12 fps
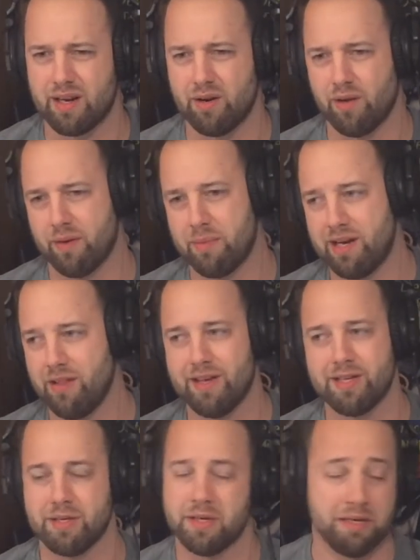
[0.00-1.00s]
I don't know if I'm into
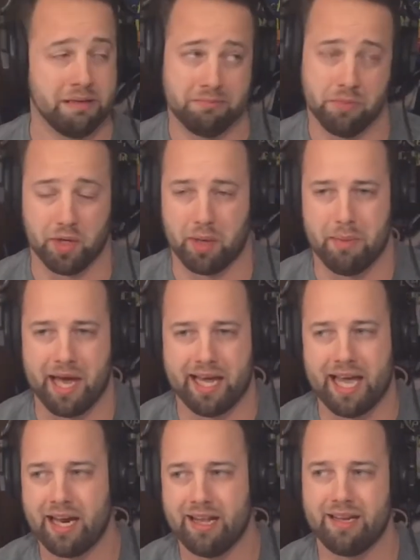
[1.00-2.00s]
this. Looking back
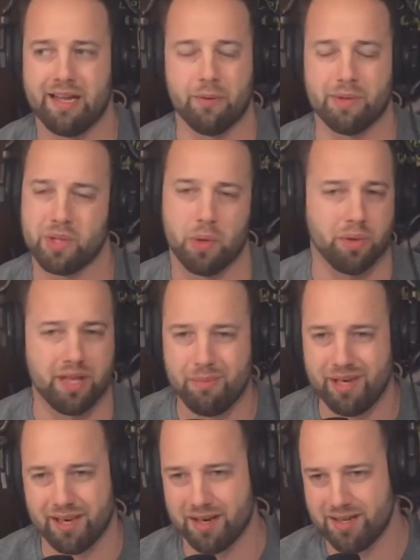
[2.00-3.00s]
at it, it was only
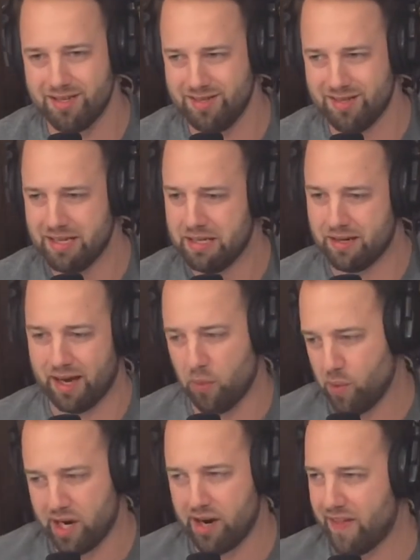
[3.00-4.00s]
because I
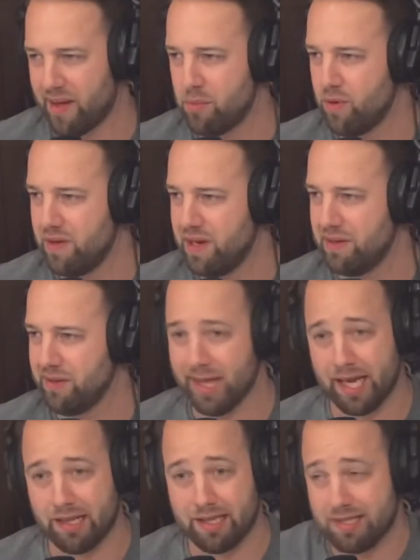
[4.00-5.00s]
went into that movie
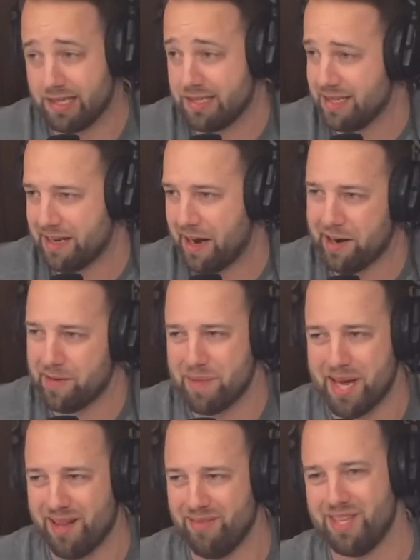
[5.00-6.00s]
like, this isn't Iron
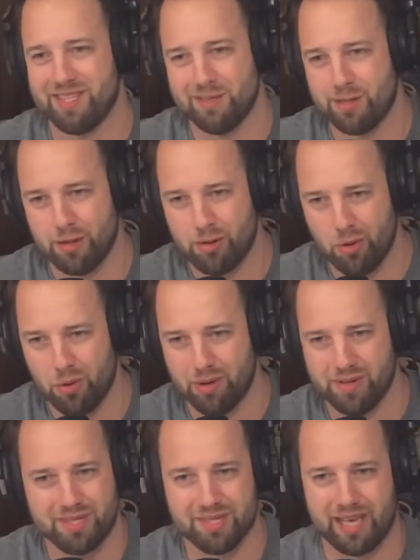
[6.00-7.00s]
Man, this isn't Thor,
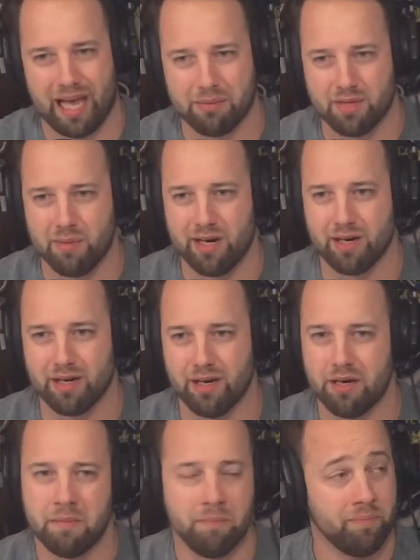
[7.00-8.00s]
this isn't Captain America.